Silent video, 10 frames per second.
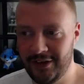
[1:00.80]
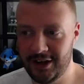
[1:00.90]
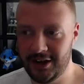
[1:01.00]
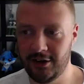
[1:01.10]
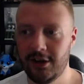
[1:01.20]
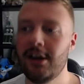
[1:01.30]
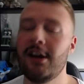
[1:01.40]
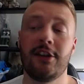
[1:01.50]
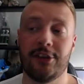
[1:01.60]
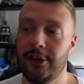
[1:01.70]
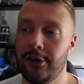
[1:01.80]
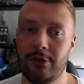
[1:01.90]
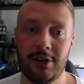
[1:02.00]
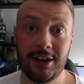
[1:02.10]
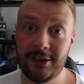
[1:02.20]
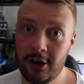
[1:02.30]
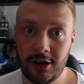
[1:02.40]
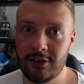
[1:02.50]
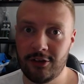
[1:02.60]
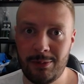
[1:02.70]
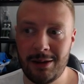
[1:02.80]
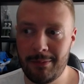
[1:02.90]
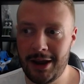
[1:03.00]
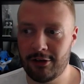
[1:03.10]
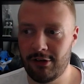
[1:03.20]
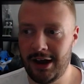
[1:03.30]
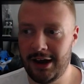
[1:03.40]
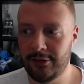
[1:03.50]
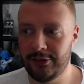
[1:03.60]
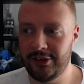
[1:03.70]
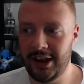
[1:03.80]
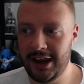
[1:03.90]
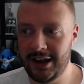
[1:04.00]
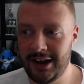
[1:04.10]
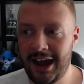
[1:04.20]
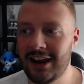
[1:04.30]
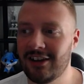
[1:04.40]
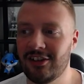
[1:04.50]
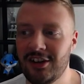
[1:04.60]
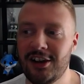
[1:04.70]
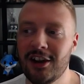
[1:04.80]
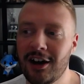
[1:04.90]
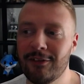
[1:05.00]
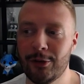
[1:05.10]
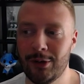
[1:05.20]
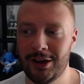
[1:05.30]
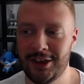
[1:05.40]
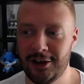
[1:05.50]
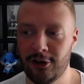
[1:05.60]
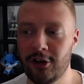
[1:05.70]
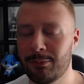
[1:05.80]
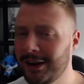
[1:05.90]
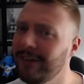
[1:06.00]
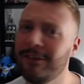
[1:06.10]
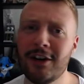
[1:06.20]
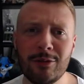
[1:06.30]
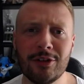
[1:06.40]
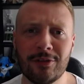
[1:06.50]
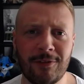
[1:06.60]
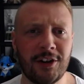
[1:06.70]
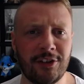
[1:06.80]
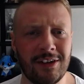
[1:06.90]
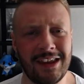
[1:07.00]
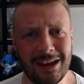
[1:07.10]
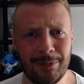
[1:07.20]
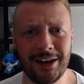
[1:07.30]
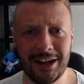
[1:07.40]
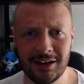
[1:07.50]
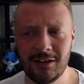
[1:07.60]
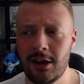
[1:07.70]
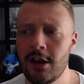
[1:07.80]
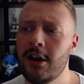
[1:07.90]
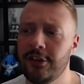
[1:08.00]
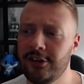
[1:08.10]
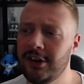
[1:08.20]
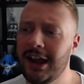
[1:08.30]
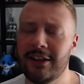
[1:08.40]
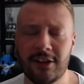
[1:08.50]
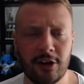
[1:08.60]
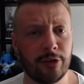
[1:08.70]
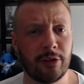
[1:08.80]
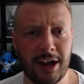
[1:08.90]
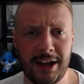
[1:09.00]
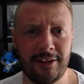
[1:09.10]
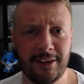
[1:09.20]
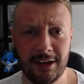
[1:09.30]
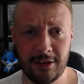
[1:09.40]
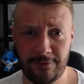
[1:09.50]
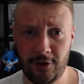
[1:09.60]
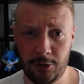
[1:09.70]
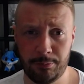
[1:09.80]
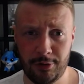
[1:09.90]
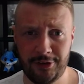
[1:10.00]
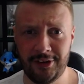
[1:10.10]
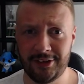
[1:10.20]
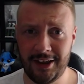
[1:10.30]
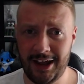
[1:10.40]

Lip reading: here. So it turned out to be a micro house, and I actually loved the way that it looked, but I thought it was fun to keep it in, so you guys can also kind of see the thought process that I